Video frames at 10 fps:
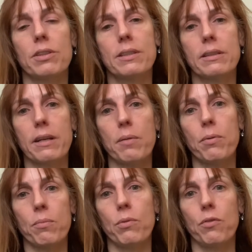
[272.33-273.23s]
The
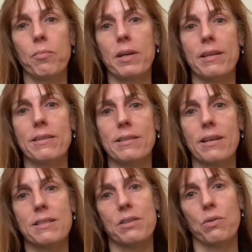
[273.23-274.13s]
labor movement
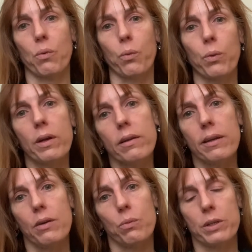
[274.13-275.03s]
doesn't
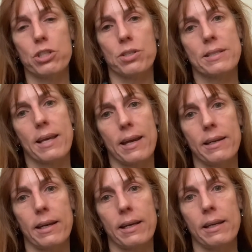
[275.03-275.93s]
really reach its
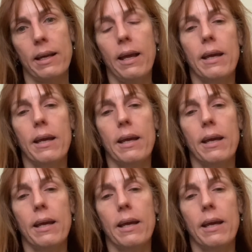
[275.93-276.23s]
heyday